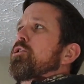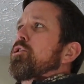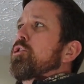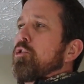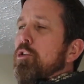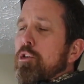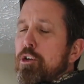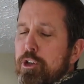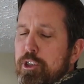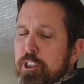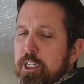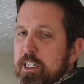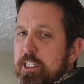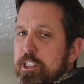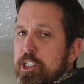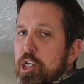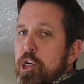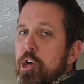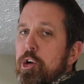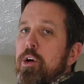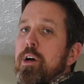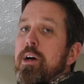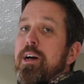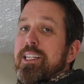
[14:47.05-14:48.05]
screws
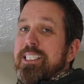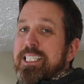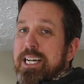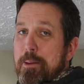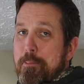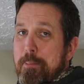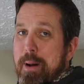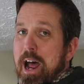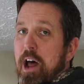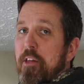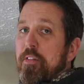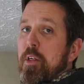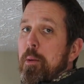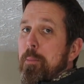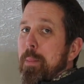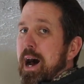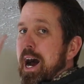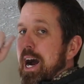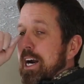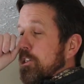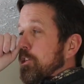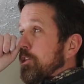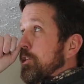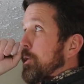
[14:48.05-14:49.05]
into to mount the
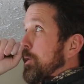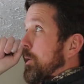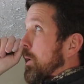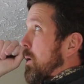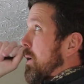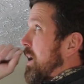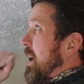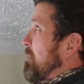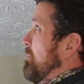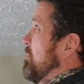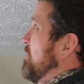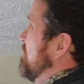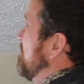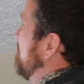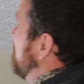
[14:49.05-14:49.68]
box to, all right?